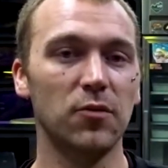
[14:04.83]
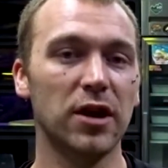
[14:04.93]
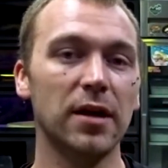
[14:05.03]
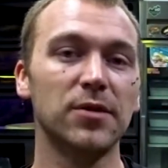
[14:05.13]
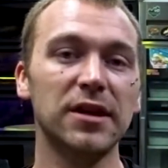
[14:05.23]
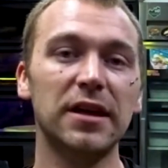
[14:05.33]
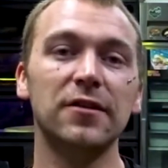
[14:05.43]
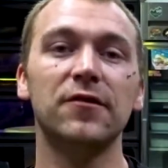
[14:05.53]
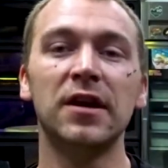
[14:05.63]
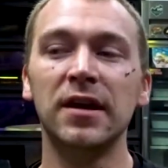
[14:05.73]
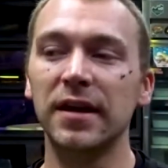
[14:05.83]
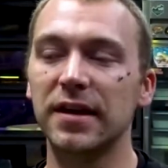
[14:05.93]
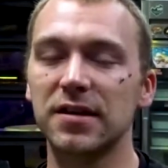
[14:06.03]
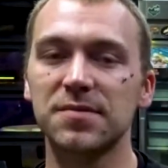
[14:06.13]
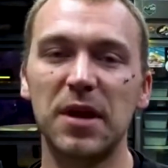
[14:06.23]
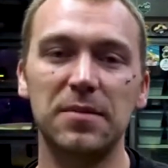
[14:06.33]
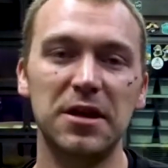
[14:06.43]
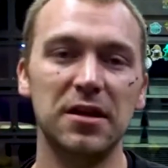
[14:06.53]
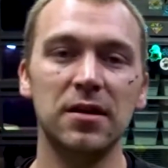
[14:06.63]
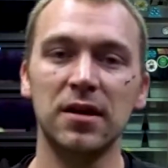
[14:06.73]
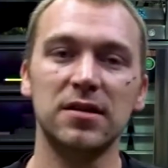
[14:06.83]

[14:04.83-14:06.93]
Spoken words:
What I believe is maybe